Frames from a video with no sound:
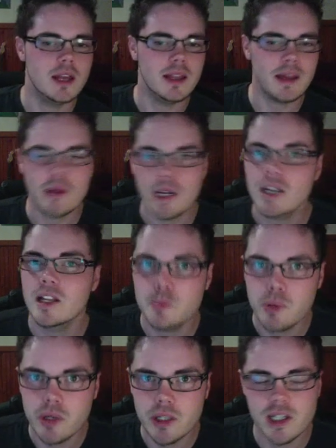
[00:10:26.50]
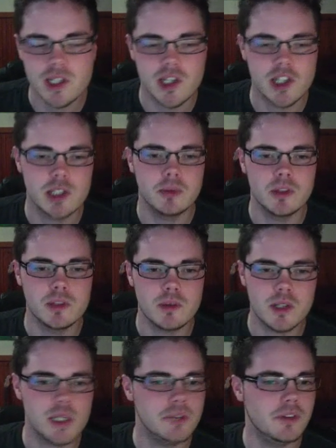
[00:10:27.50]
that one is pretty accessible as well.
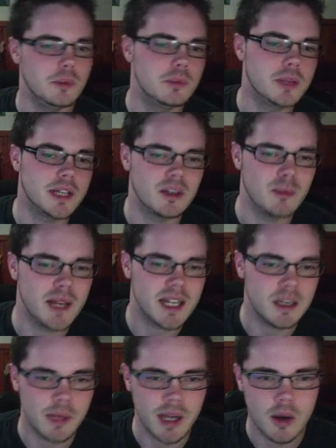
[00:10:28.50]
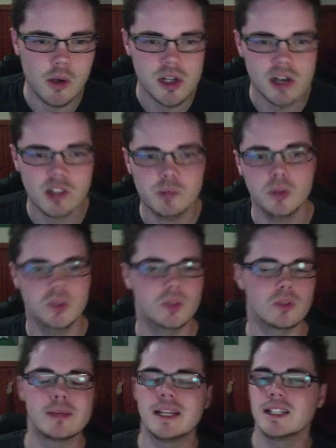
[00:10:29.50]
So if you're planning on making a Power Charge build or a
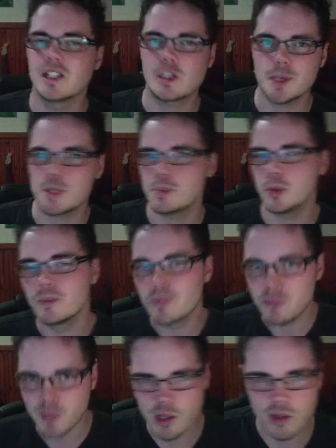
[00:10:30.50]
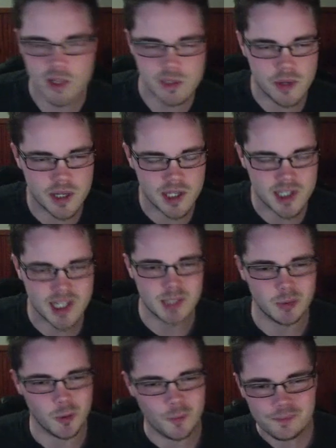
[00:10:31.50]
Melee Splash build, both of those are pretty
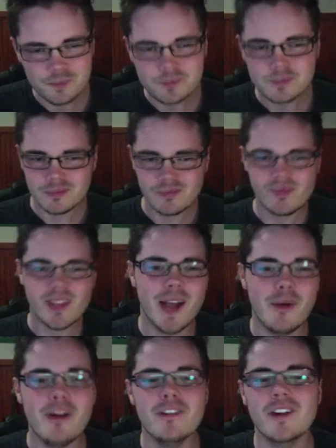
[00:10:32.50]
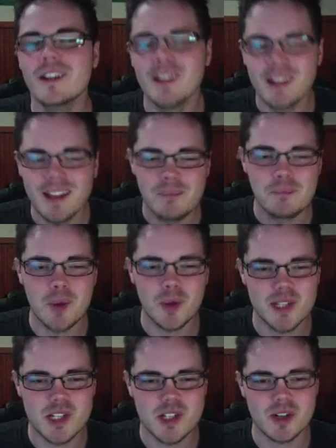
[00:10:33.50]
accessible. However,
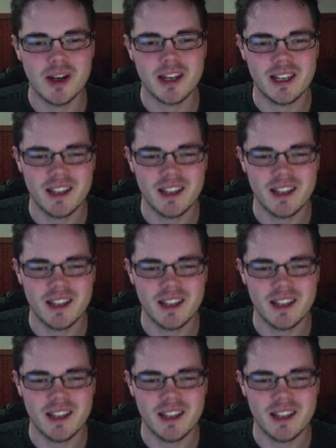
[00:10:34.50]
Multistrike,